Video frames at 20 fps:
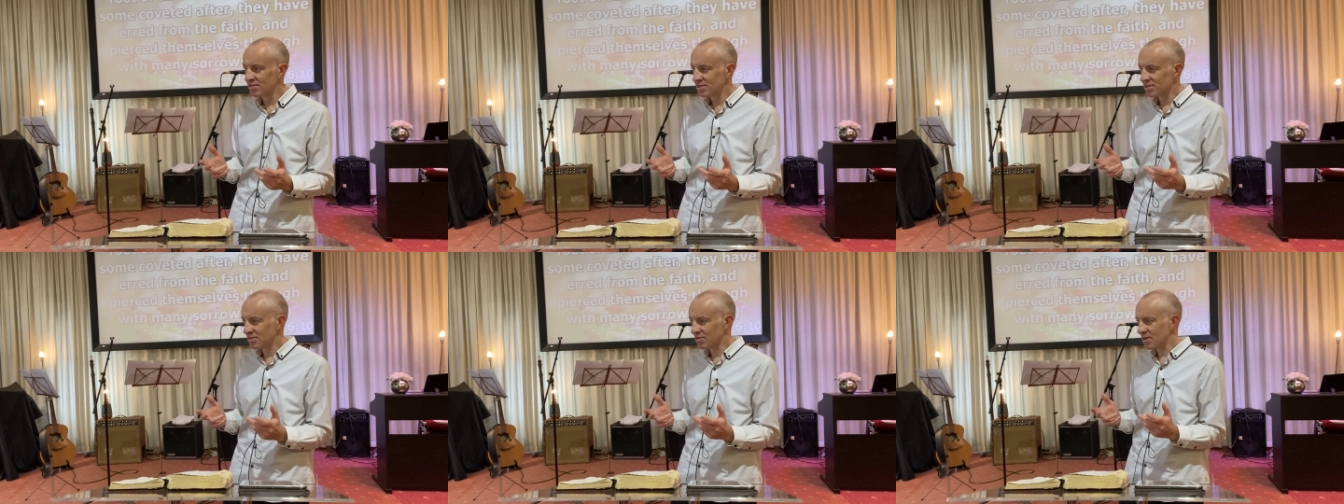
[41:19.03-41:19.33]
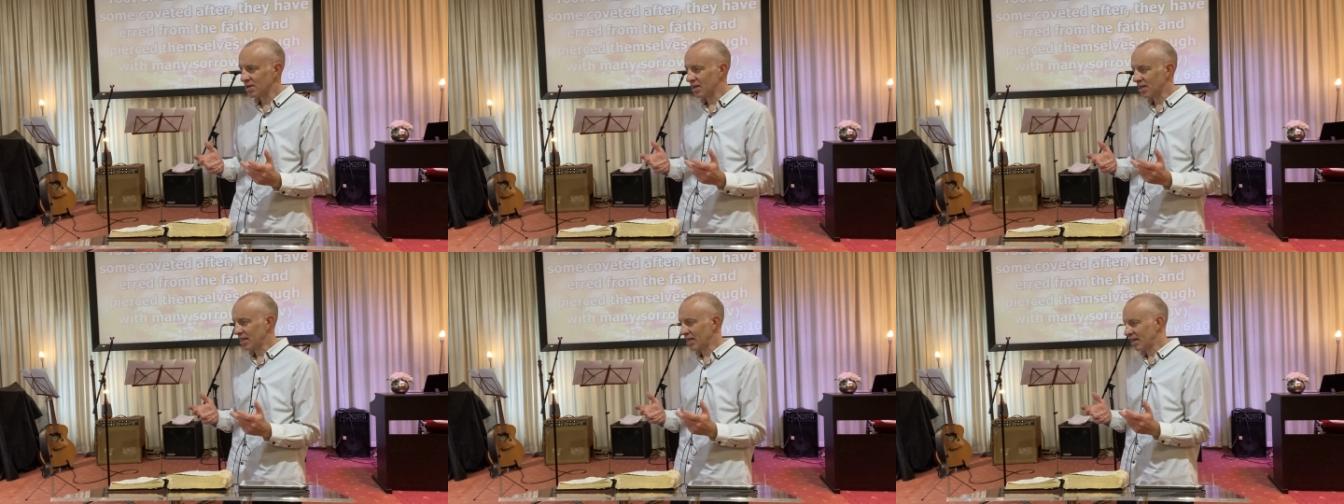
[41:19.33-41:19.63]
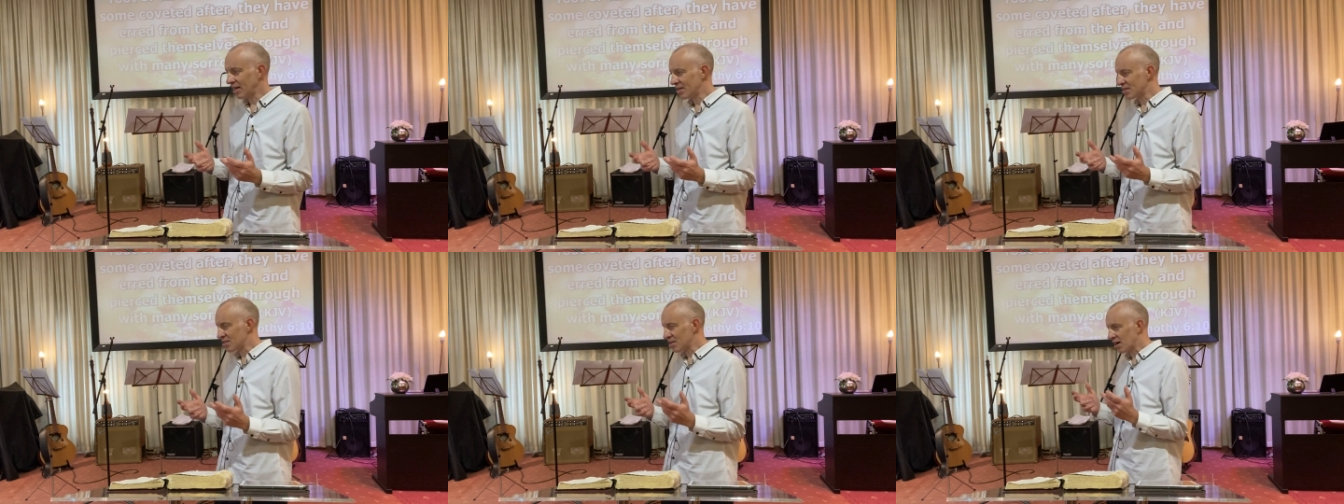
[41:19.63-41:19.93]
So then he, he
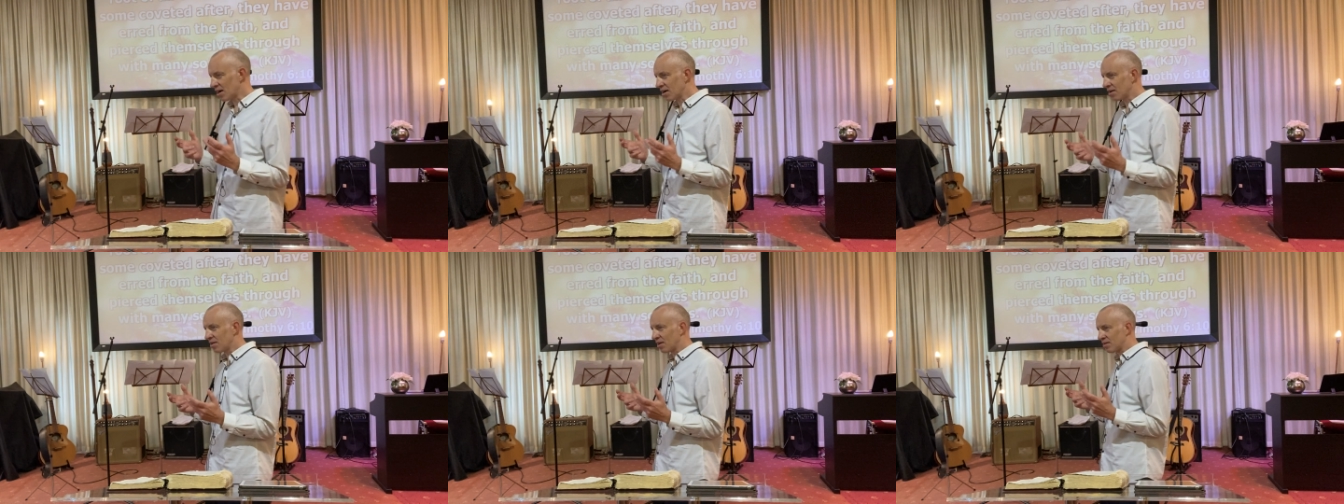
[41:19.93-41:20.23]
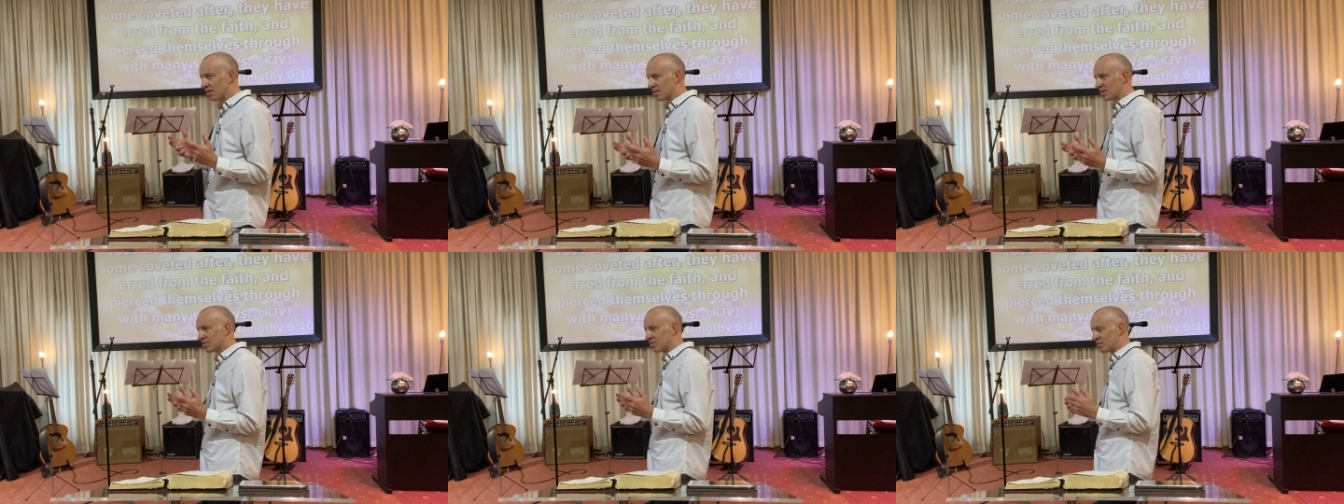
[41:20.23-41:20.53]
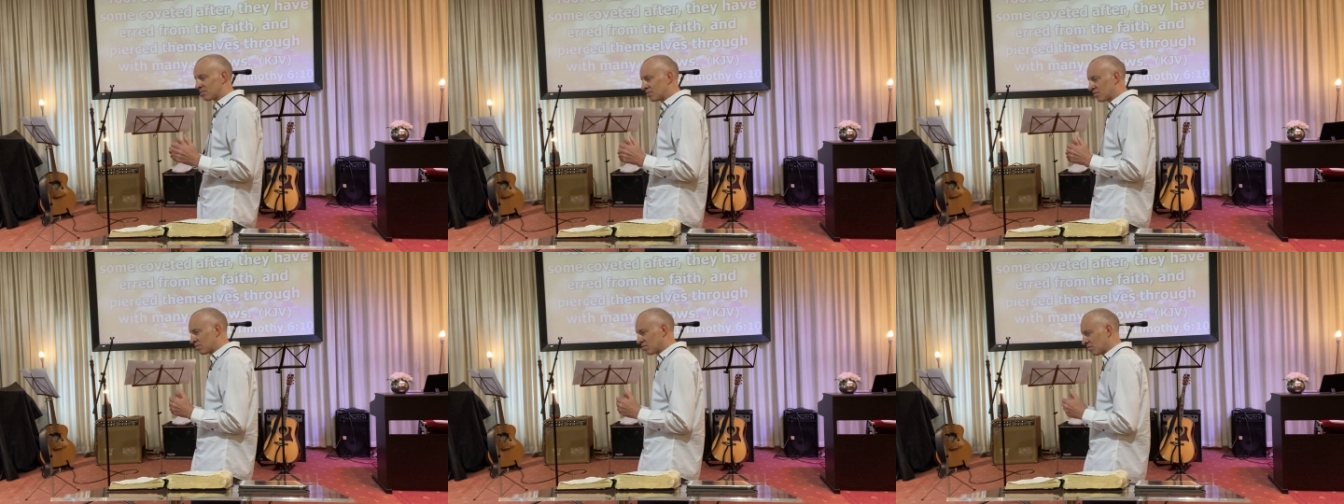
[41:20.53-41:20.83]
desired that this
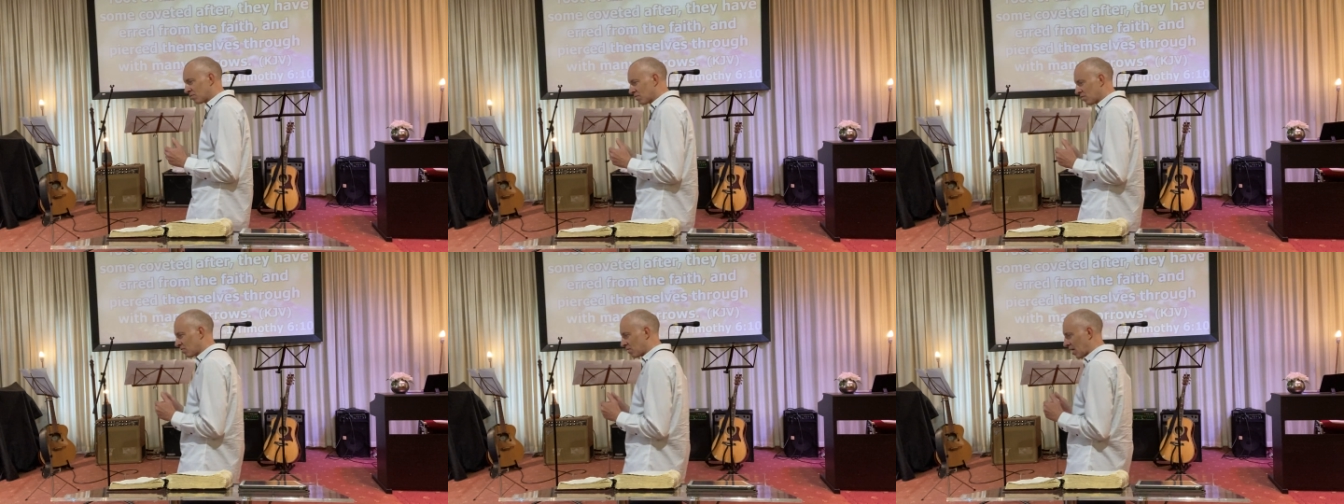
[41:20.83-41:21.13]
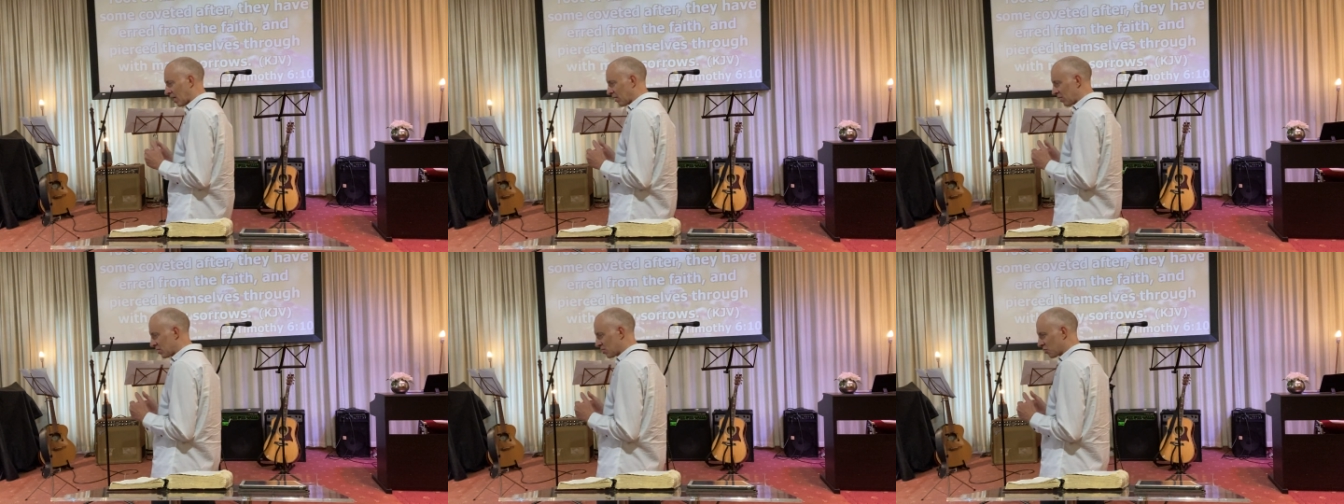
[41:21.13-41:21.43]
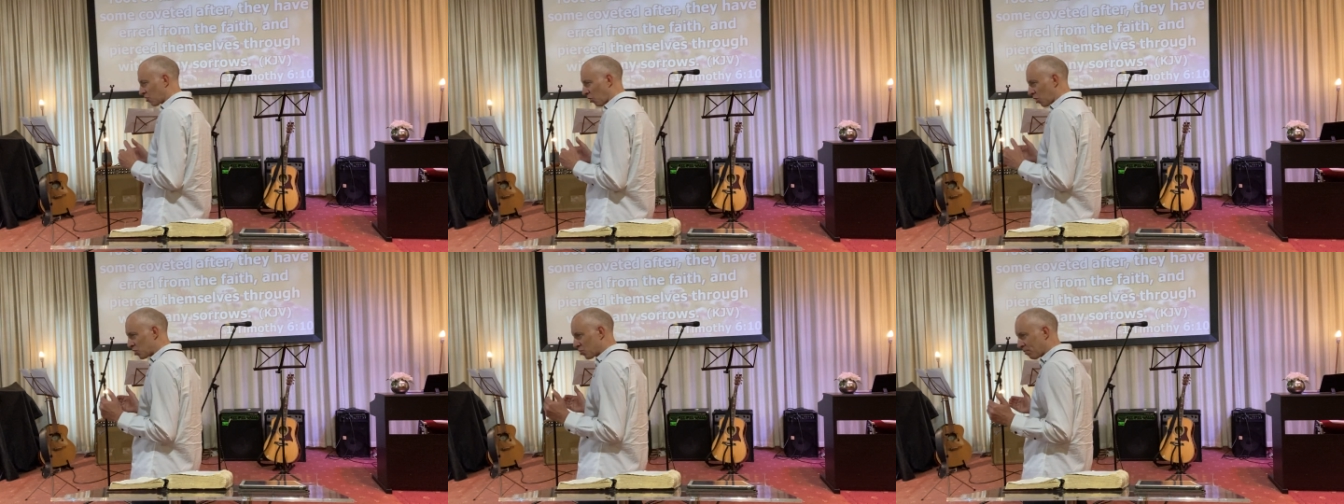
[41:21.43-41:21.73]
thing, this
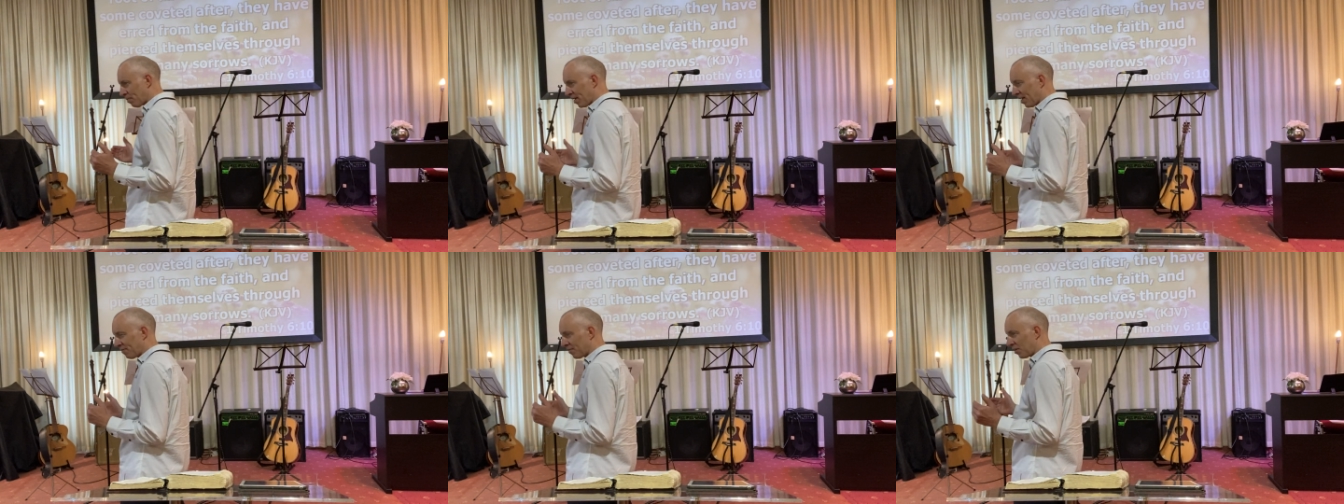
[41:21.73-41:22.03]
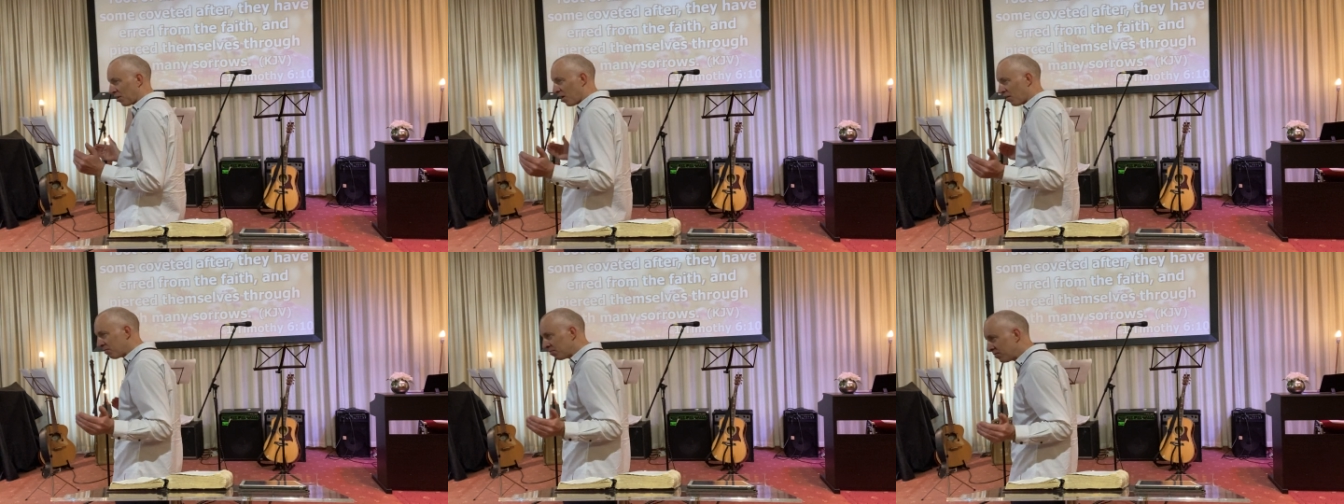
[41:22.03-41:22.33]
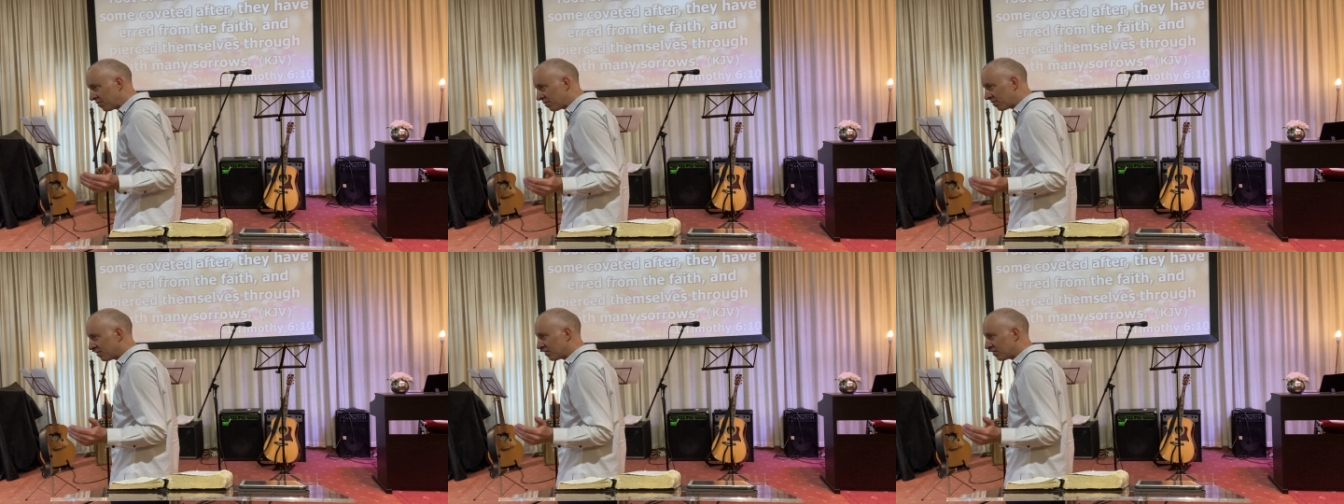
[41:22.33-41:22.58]
curse would be lifted off him.